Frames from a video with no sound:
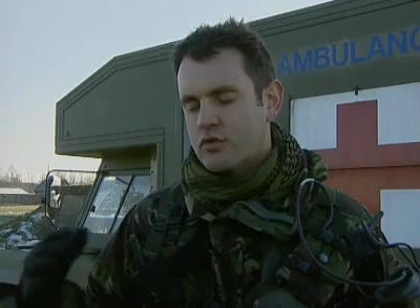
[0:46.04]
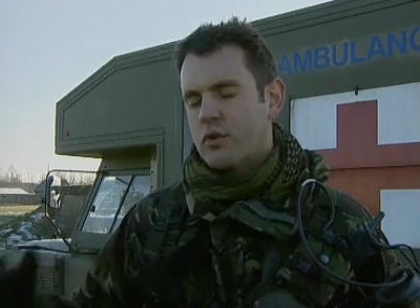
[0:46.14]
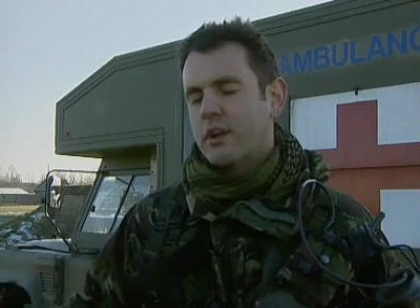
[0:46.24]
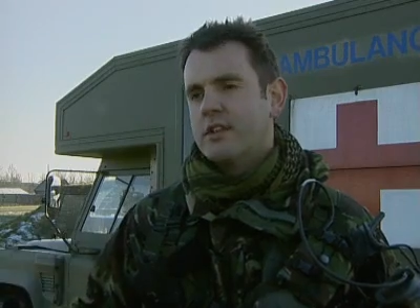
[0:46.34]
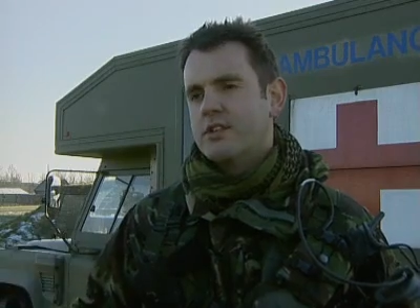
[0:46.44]

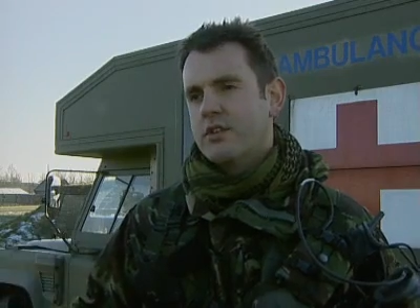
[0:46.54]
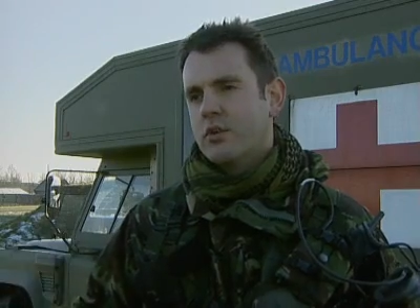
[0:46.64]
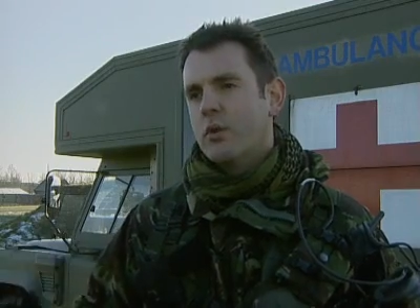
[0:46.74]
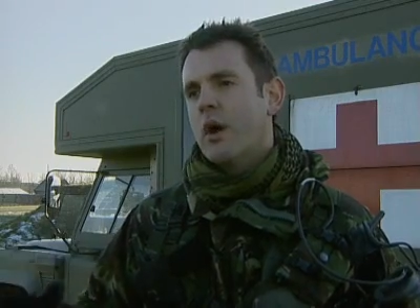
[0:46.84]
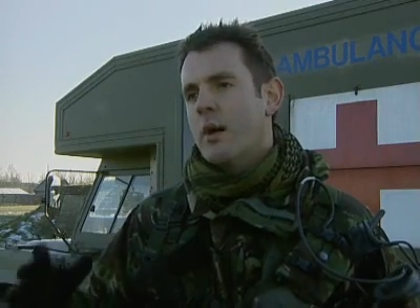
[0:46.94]
drilled into
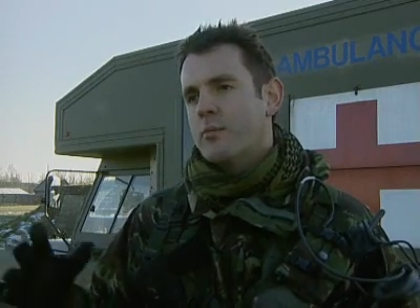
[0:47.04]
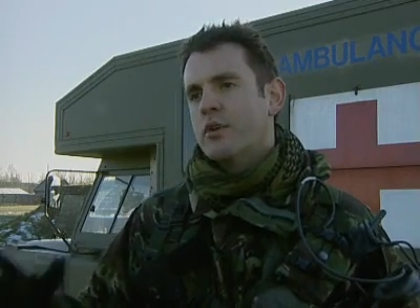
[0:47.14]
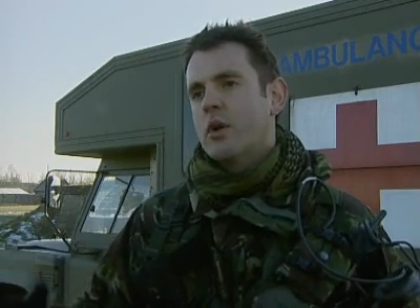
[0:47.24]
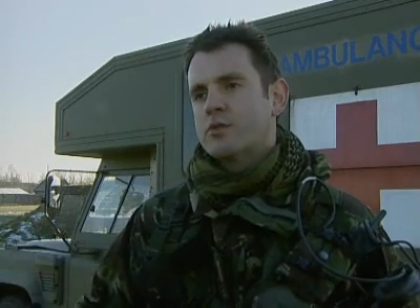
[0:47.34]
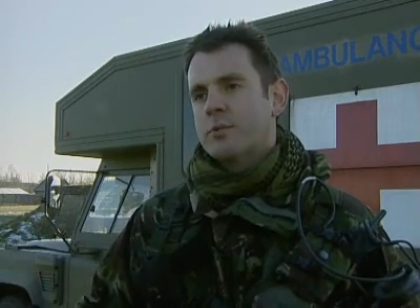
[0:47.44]
you.
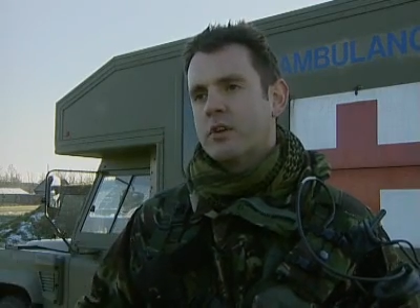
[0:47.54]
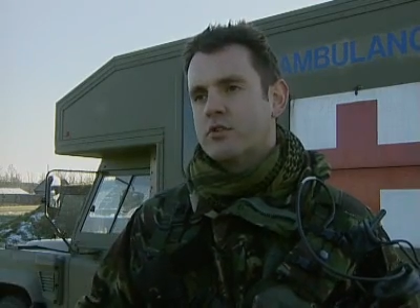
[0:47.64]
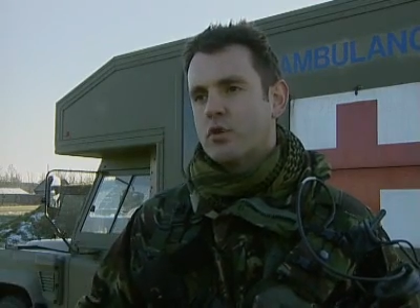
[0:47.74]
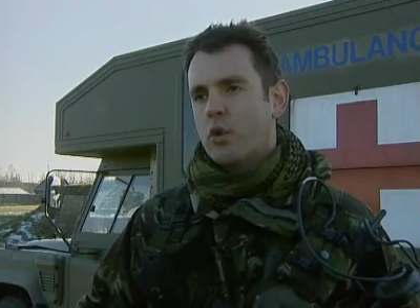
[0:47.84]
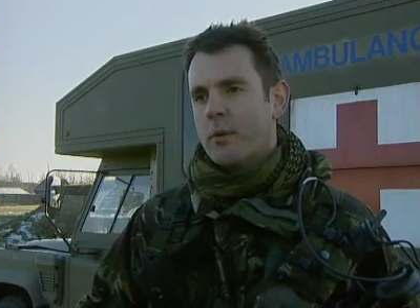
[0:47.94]
Pre-hospital
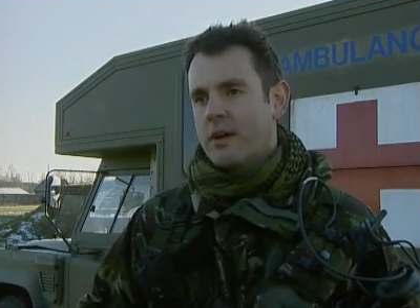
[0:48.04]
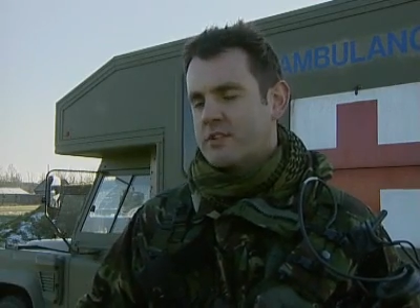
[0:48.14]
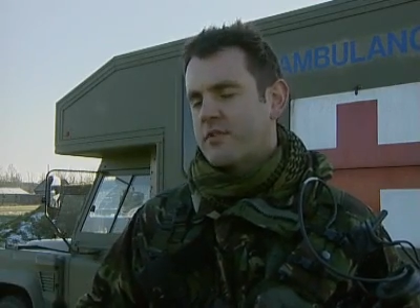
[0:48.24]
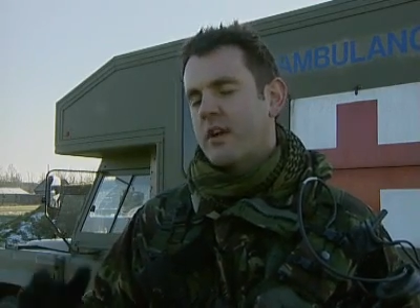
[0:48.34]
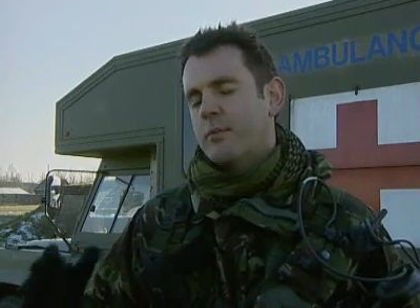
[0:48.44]
trauma
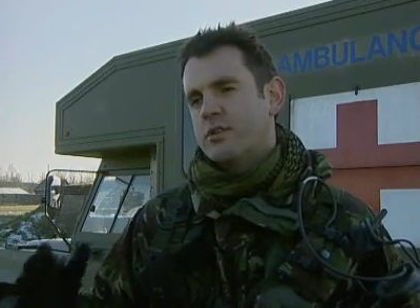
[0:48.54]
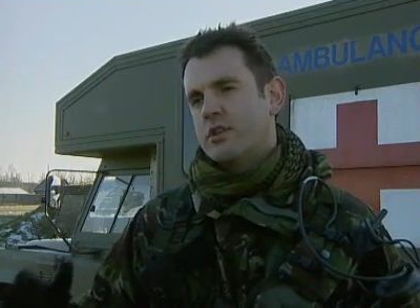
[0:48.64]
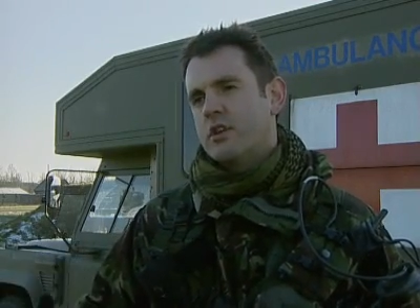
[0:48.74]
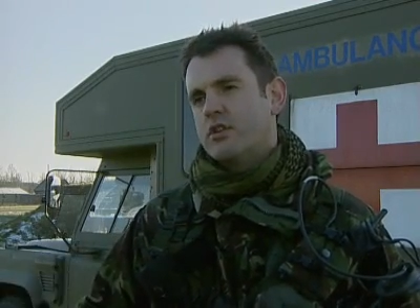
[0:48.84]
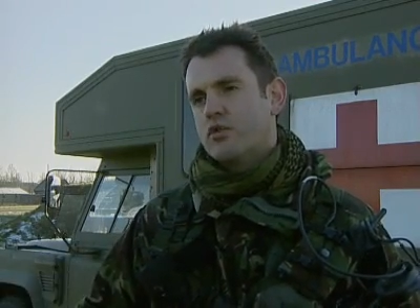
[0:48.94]
is very much
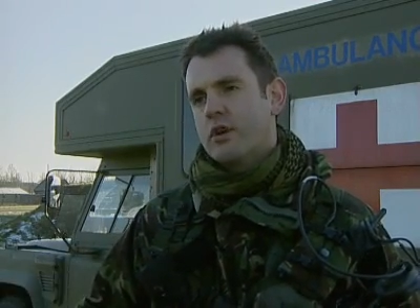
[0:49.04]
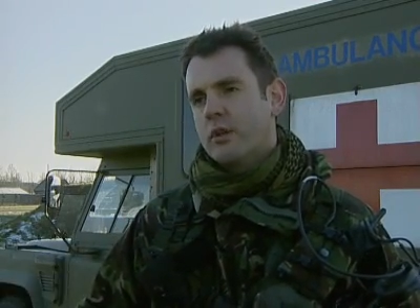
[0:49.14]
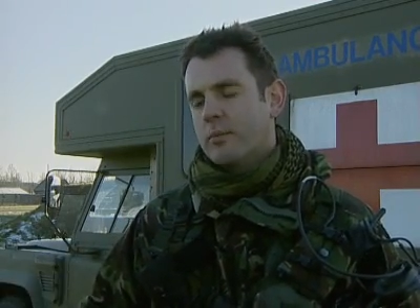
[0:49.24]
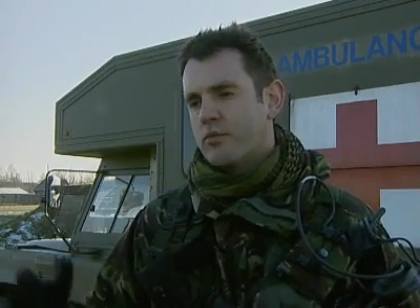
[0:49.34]
a drill.